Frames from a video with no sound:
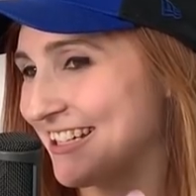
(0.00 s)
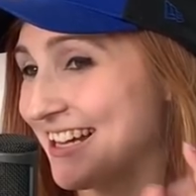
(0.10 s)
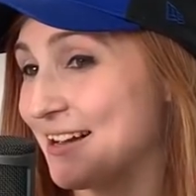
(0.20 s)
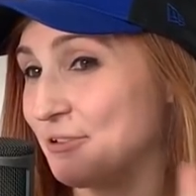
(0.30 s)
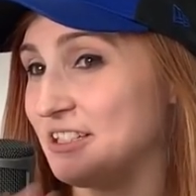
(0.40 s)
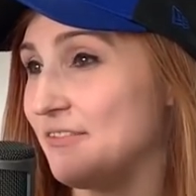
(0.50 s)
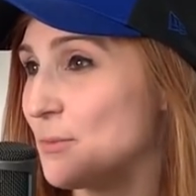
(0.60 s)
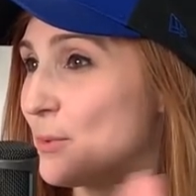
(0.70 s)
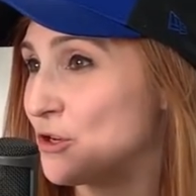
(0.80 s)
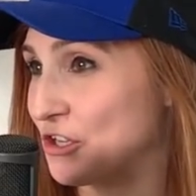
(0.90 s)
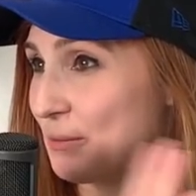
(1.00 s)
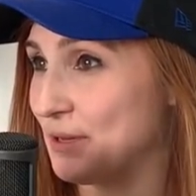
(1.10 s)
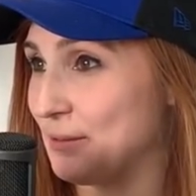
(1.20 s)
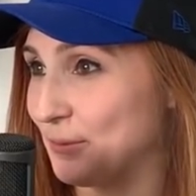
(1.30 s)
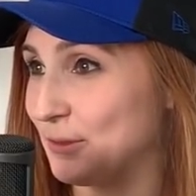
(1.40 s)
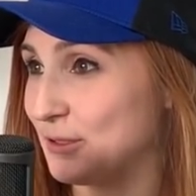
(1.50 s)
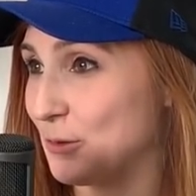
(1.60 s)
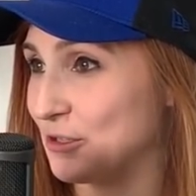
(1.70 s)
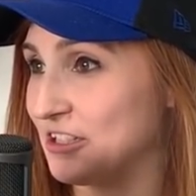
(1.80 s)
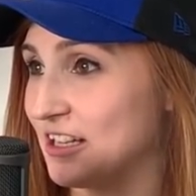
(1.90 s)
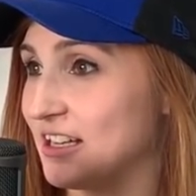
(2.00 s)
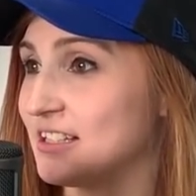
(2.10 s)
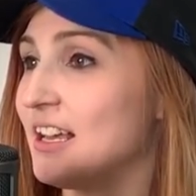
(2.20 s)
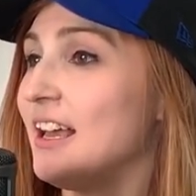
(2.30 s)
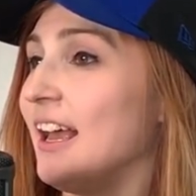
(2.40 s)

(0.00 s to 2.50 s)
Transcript: at the time was even pushing people towards us.